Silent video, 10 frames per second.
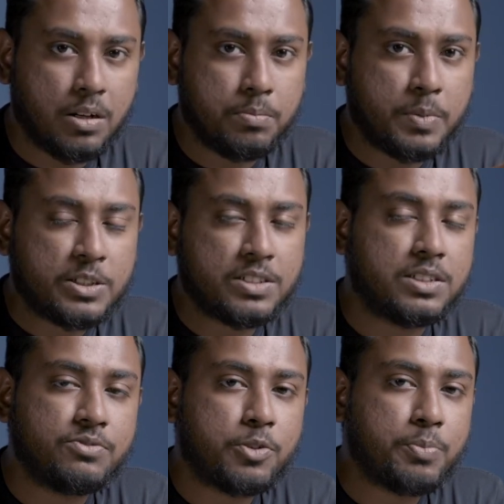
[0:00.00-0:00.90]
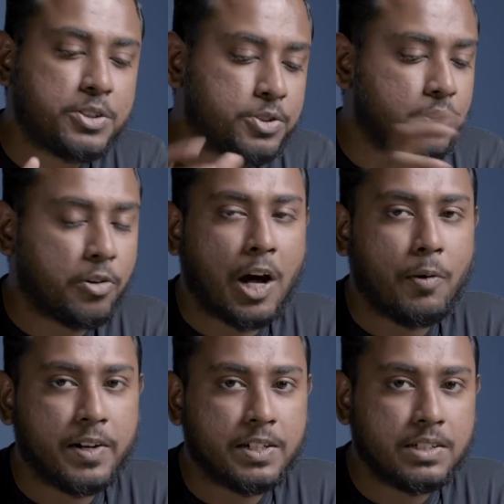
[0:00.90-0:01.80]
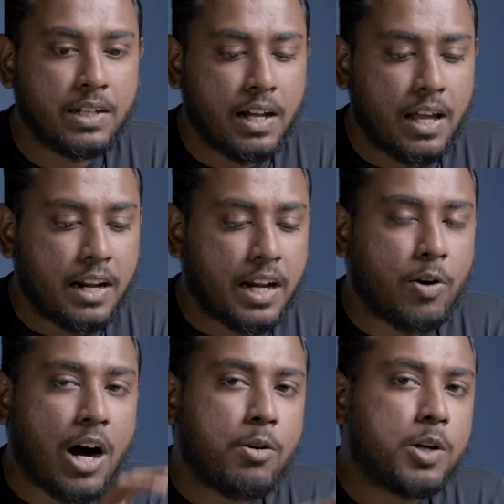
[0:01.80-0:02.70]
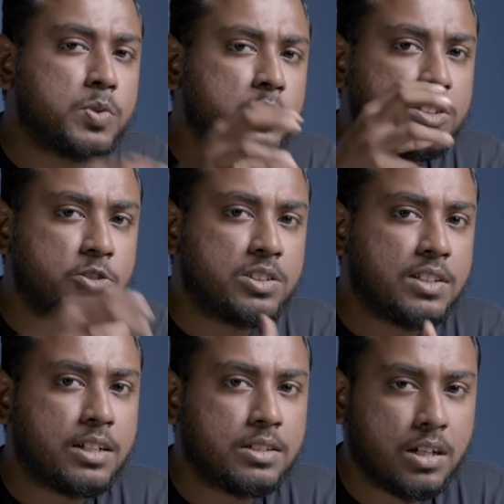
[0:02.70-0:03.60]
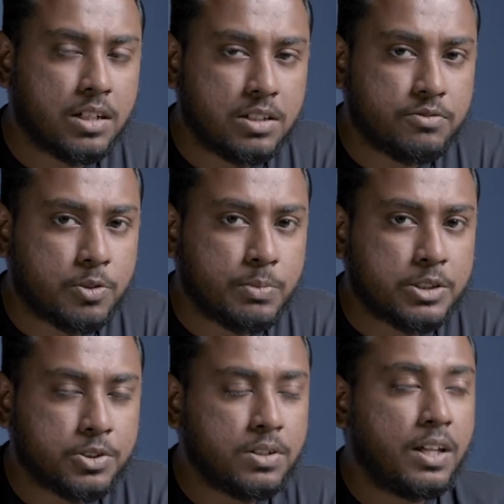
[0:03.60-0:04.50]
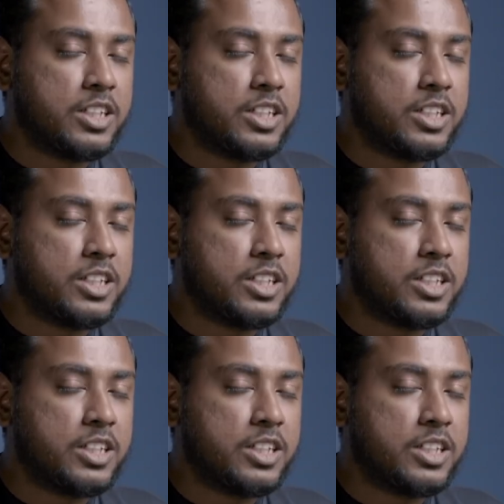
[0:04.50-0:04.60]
purchase information on our end. Now, how are we using that information?